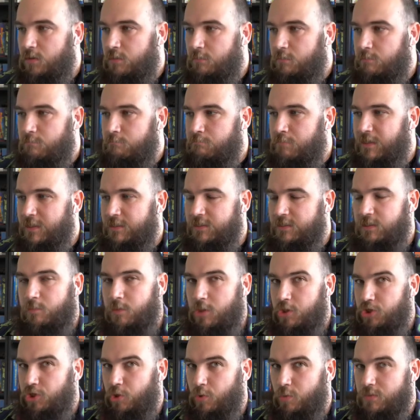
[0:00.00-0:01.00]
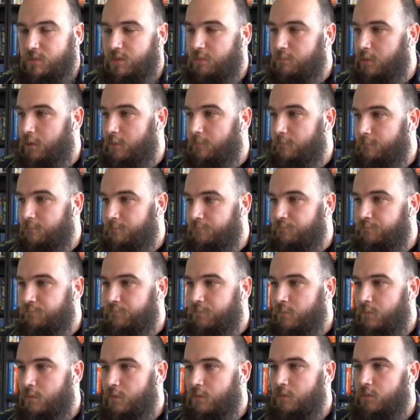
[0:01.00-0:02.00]
because I want to show you something.
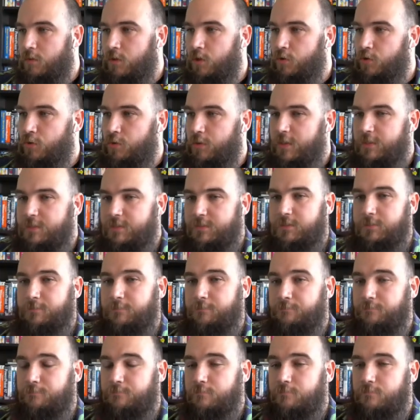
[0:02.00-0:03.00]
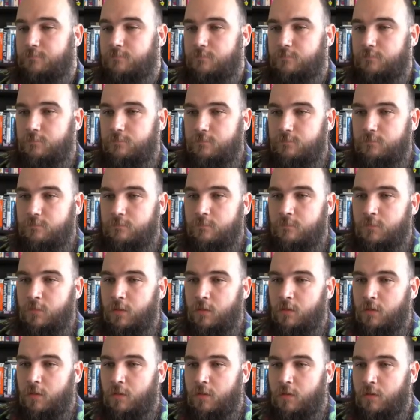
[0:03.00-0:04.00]
You do this,
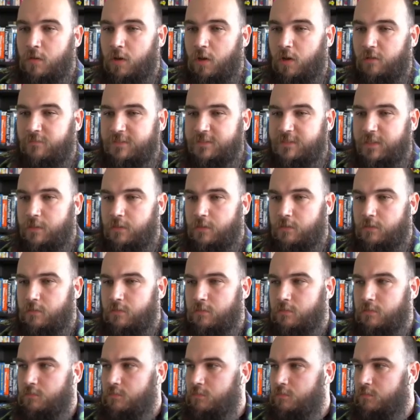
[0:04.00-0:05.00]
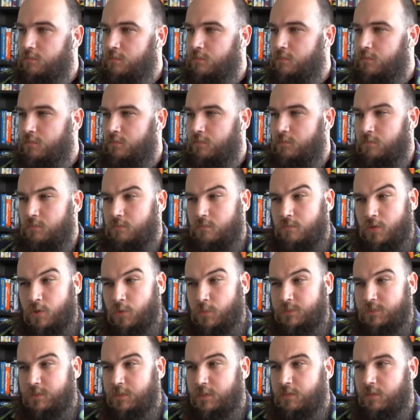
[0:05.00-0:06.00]
all of a sudden, no
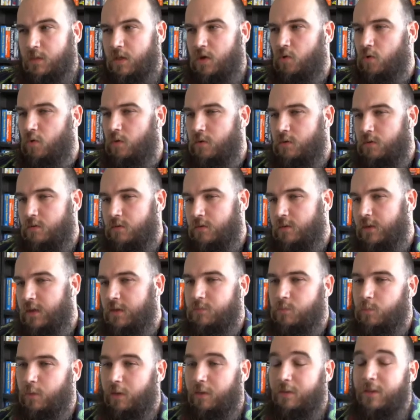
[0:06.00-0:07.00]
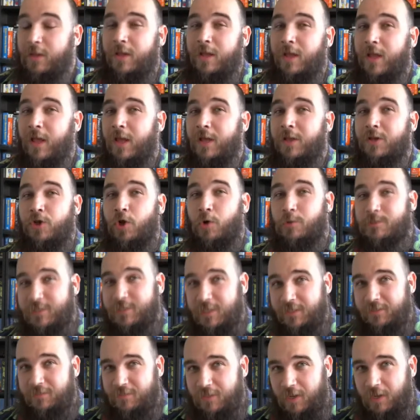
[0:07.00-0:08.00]
synth. Oh, well, no
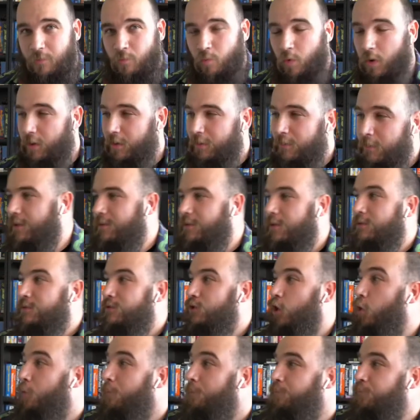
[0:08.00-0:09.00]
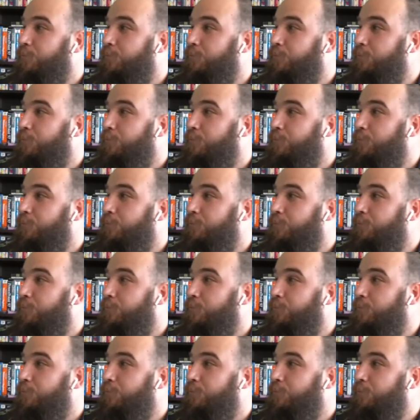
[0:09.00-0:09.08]
synth didn't work. So